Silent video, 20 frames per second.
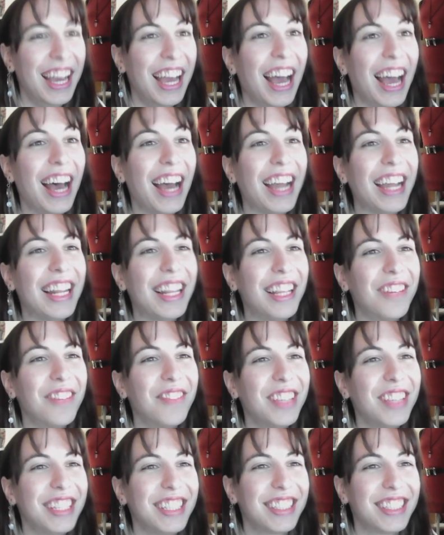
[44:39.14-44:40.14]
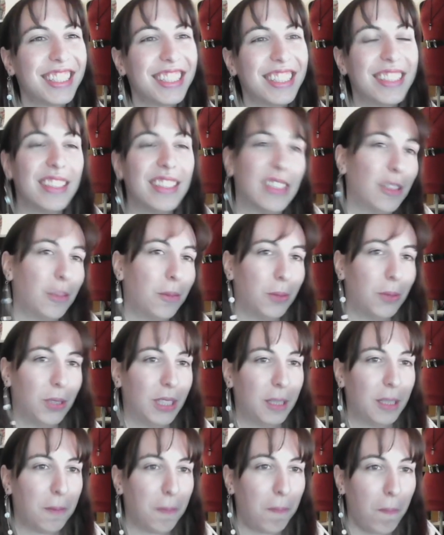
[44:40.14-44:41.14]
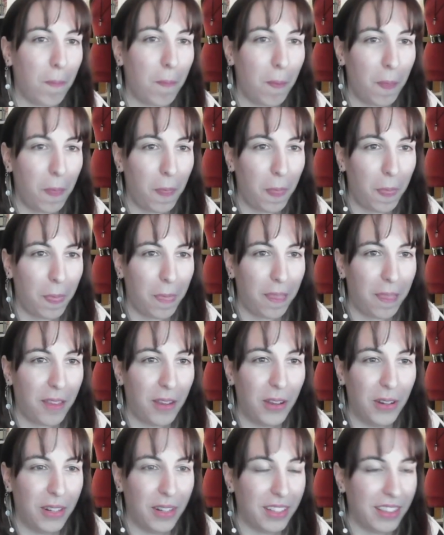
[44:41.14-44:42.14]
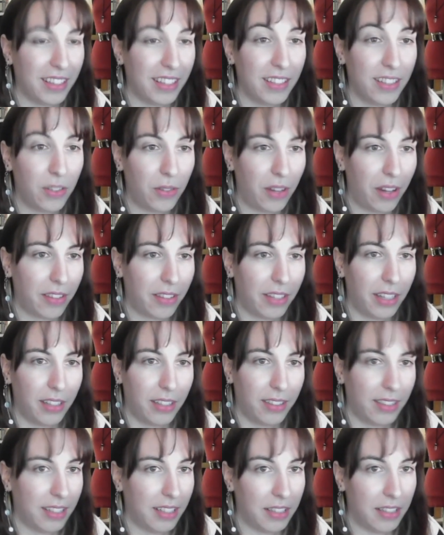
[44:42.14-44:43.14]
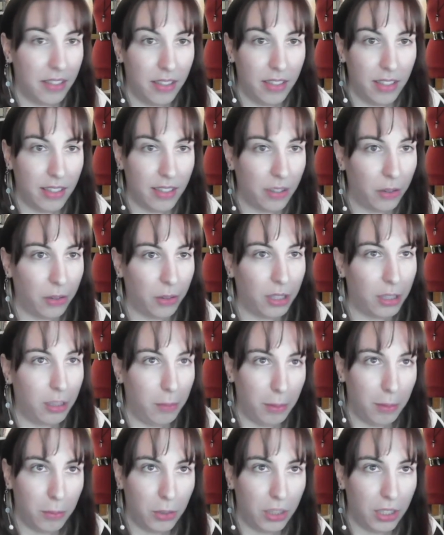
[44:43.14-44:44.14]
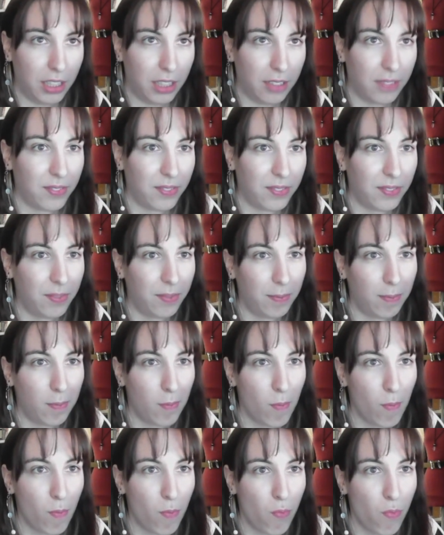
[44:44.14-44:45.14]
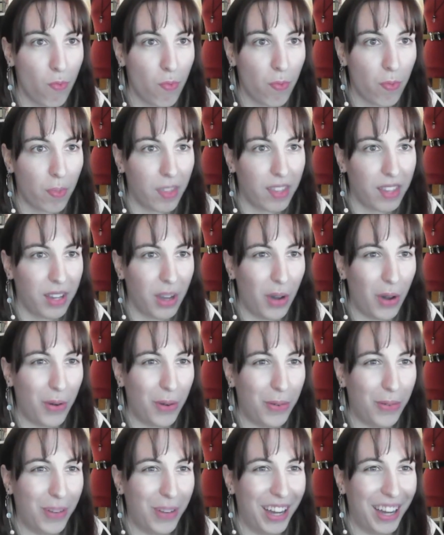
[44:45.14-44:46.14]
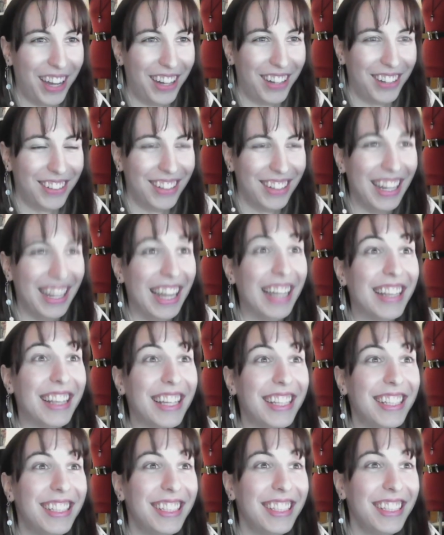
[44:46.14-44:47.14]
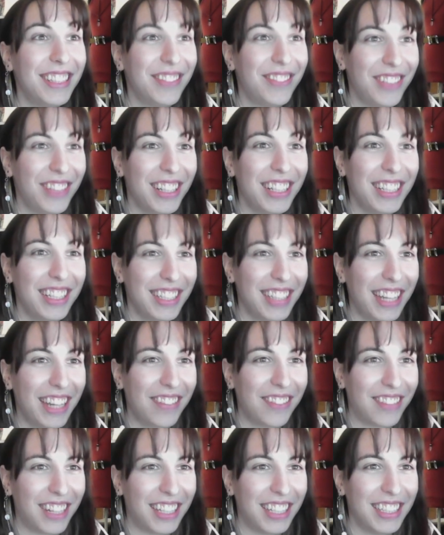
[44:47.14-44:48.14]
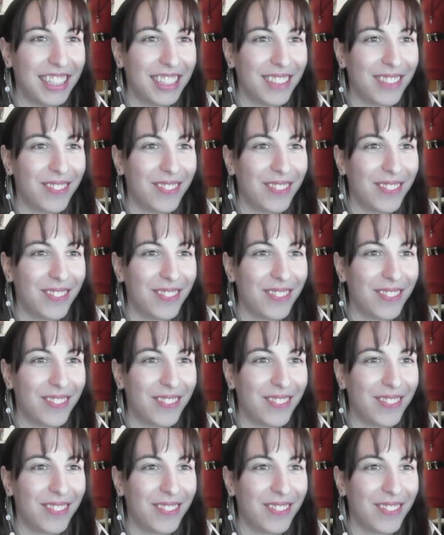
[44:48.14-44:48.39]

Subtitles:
I love this. This is so pretty. This dress is incredibly pretty. Oh wow, they did it really again, right?